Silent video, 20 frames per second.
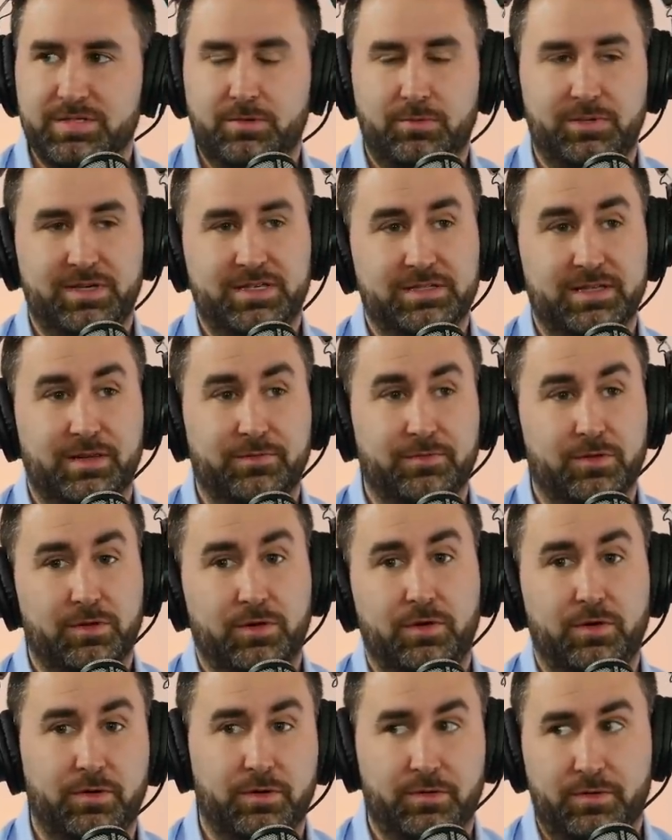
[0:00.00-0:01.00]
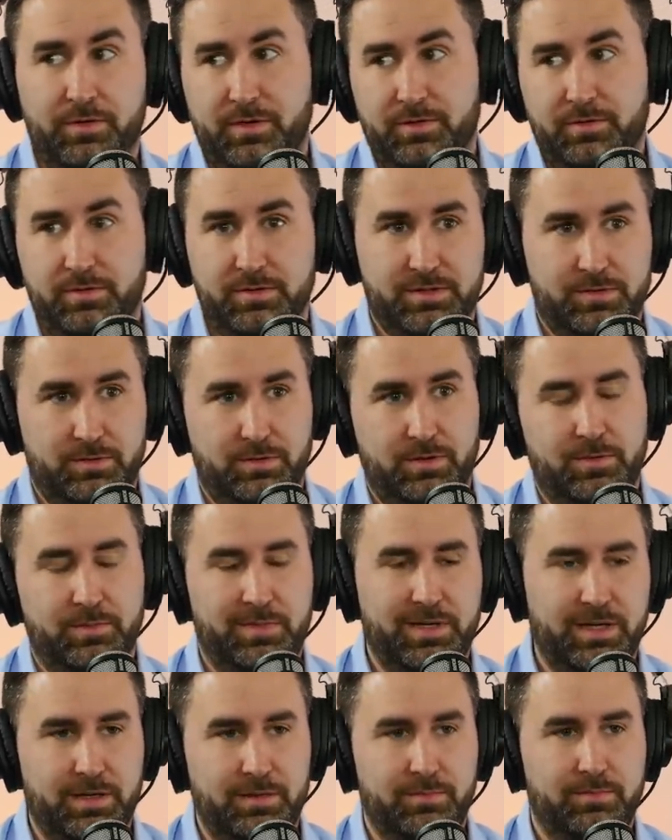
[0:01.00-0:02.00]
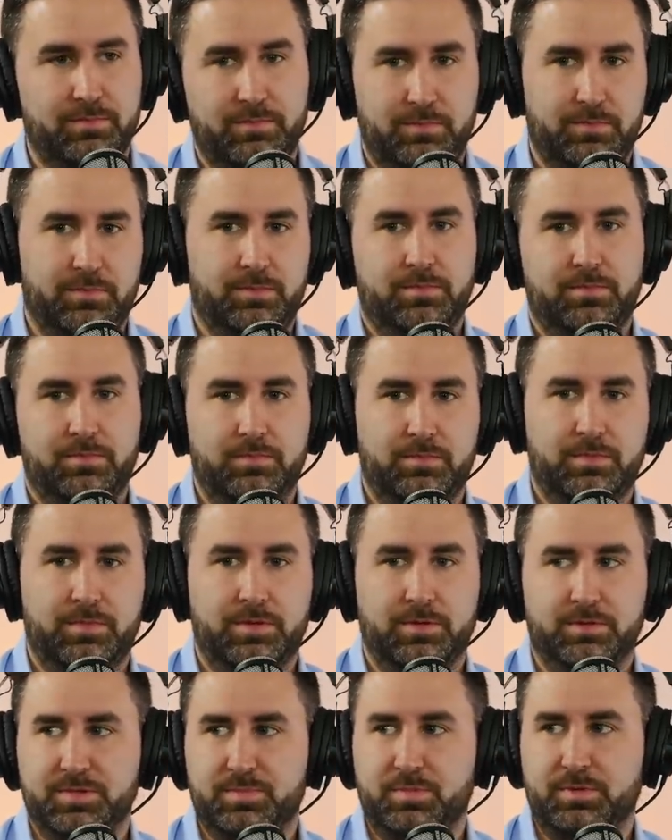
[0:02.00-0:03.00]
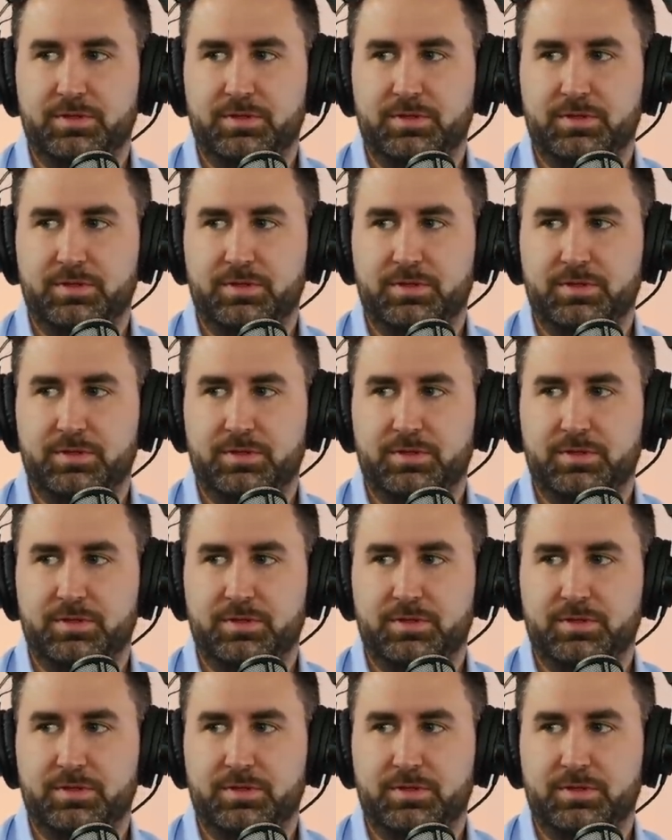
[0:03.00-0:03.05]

So when he's left alone or a thunderstorm, he goes